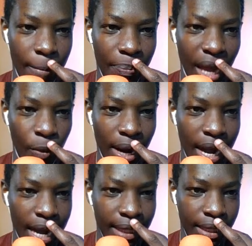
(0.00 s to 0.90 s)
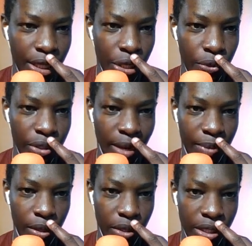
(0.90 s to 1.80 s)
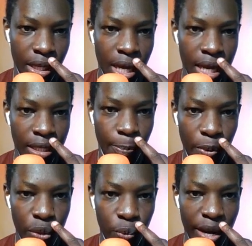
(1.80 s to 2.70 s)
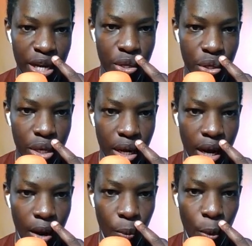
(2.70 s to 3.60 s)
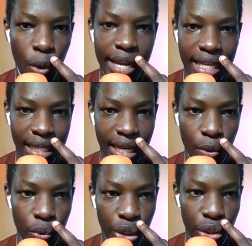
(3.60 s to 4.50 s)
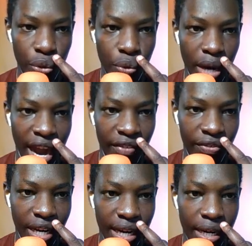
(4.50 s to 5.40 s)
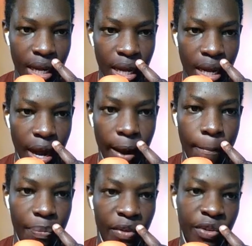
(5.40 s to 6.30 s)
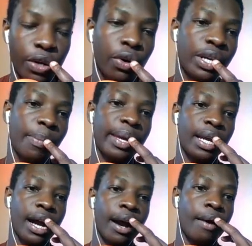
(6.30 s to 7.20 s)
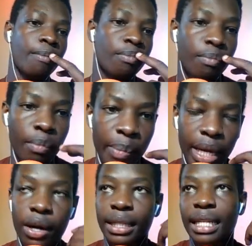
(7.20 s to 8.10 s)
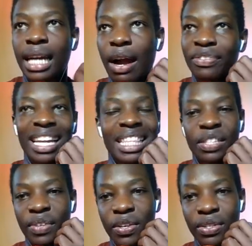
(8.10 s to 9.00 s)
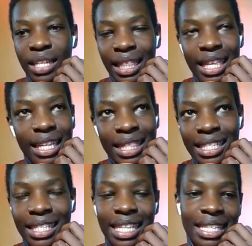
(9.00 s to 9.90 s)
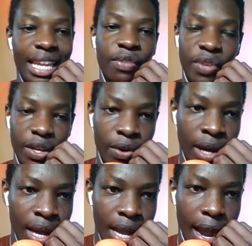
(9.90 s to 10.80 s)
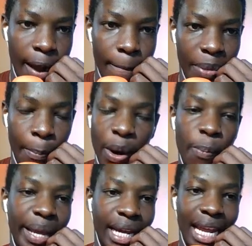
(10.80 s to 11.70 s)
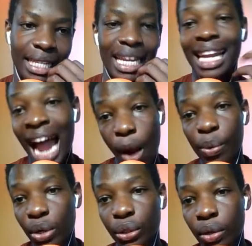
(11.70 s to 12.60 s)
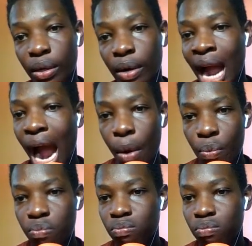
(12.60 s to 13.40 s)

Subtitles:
ask you something, Kosi. Suppose when we won yesterday, would you have done a video condemning Mikel Arteta? I've done these videos. I think this is the 10th video about Mikel Arteta and how not, you know, how